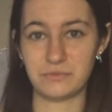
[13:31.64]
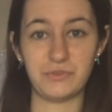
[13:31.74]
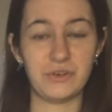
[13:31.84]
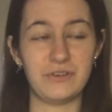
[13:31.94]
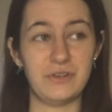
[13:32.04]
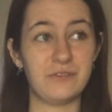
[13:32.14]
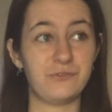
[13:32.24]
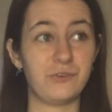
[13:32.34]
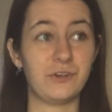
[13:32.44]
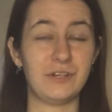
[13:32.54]
very
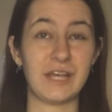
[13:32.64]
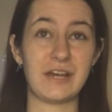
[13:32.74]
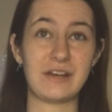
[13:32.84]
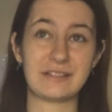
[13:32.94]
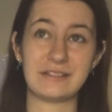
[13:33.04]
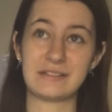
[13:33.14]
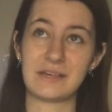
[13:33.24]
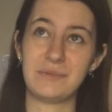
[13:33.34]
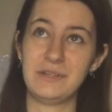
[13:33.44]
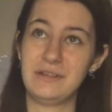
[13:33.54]
fun character.
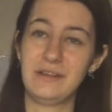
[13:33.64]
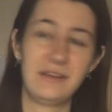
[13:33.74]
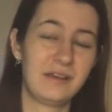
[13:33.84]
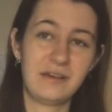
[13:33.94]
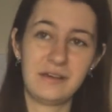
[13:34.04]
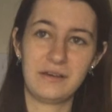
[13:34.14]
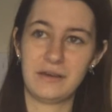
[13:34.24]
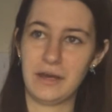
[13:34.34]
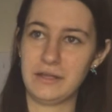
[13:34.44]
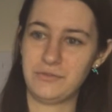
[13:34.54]
I mean,
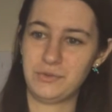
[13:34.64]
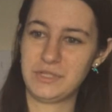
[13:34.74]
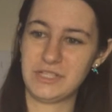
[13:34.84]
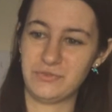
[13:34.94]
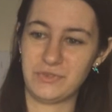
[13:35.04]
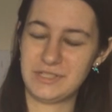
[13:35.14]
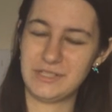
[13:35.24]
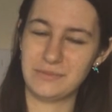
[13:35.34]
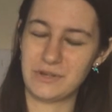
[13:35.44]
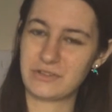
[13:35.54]
I love doing his
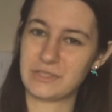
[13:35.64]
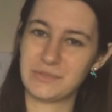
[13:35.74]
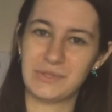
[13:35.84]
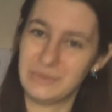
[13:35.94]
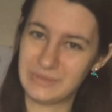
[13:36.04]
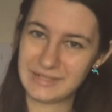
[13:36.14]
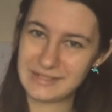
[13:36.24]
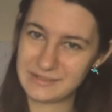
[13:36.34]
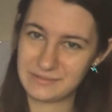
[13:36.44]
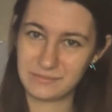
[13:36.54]
voice as well because I'm so good at
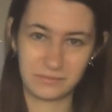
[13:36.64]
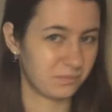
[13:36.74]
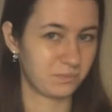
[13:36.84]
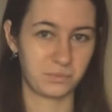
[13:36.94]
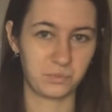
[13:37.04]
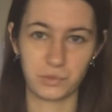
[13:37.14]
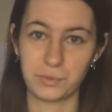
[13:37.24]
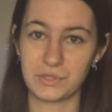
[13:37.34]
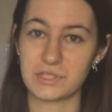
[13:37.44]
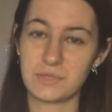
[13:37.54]
it,
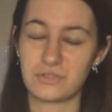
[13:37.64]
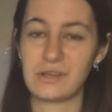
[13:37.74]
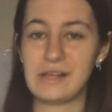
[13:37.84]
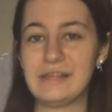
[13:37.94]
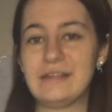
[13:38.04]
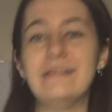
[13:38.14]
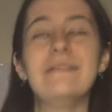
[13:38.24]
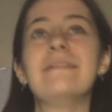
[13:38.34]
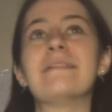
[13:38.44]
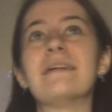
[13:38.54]
probably because I'm Australian,
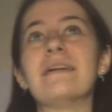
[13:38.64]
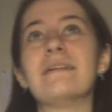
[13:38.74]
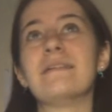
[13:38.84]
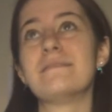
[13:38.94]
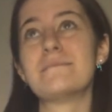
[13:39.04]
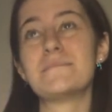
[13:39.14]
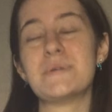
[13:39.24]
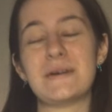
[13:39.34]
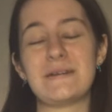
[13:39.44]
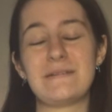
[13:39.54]

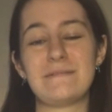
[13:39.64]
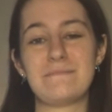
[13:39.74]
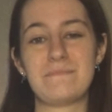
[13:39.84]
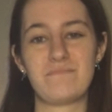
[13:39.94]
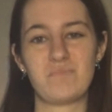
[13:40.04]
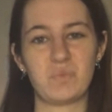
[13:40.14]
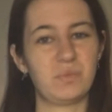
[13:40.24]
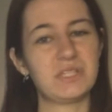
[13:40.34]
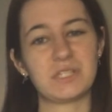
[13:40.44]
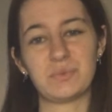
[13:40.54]
and
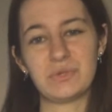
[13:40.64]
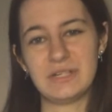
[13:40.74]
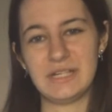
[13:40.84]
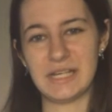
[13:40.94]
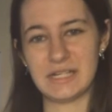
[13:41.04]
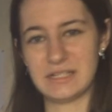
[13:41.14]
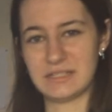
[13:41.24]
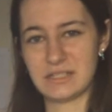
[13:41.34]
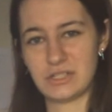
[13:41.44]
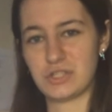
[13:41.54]
a bit disappointed he
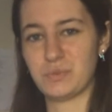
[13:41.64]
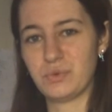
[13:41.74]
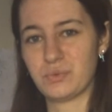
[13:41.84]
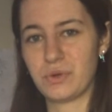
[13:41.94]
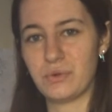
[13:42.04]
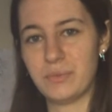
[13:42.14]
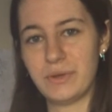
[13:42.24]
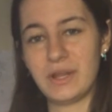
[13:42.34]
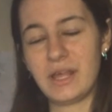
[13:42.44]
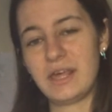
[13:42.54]
had such a small role,
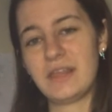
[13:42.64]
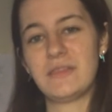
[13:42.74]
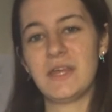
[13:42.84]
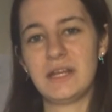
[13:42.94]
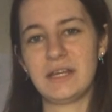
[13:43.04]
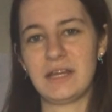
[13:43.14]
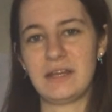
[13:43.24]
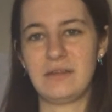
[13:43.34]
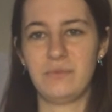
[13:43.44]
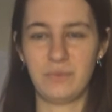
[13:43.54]
but then
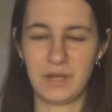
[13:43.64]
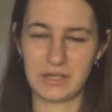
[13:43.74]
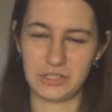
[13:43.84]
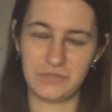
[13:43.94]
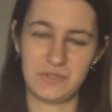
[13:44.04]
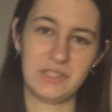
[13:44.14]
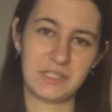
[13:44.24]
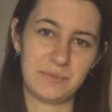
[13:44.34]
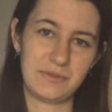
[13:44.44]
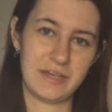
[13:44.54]
again, we are shifting
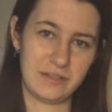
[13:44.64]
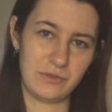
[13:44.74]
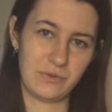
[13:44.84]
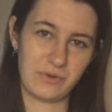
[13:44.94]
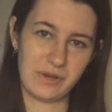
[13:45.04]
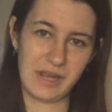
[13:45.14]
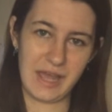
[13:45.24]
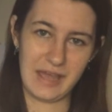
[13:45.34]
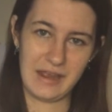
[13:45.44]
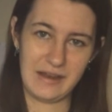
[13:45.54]
the spotlight to
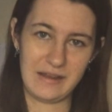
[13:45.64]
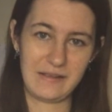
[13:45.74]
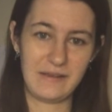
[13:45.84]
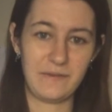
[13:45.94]
Dory, and